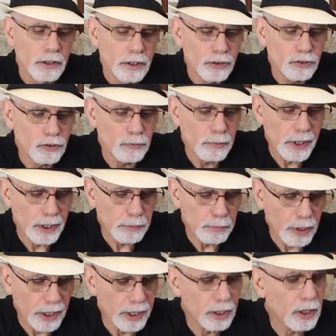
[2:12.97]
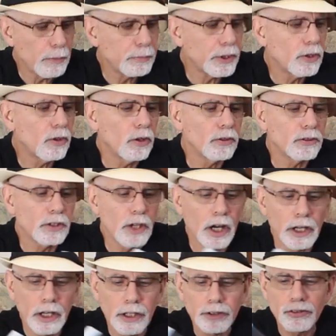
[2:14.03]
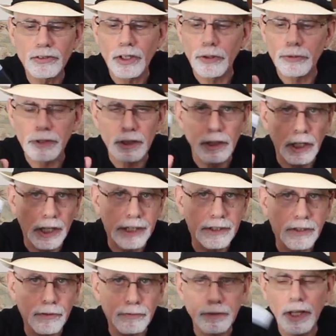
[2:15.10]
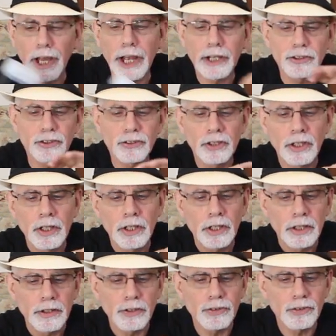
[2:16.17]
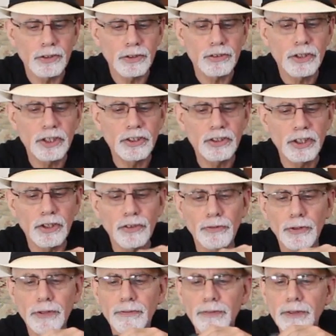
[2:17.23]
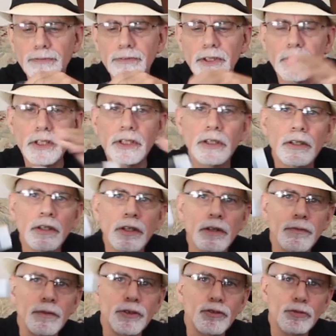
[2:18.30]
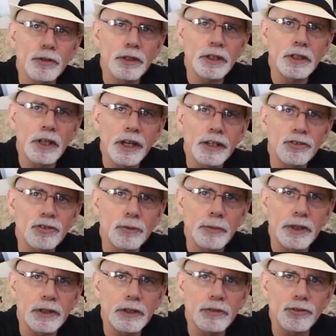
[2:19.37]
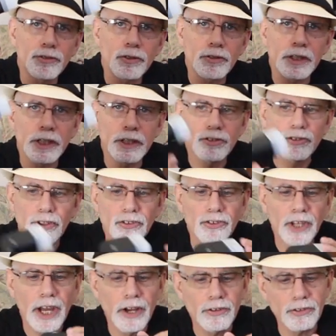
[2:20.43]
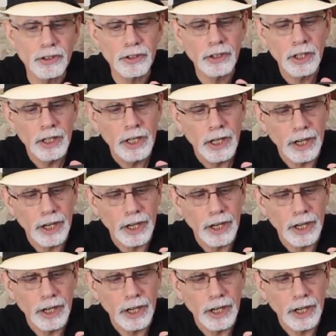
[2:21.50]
This is made by a company called Godox. I really like their flash. This is a TT350. Fits really nice on my little Sony A6000.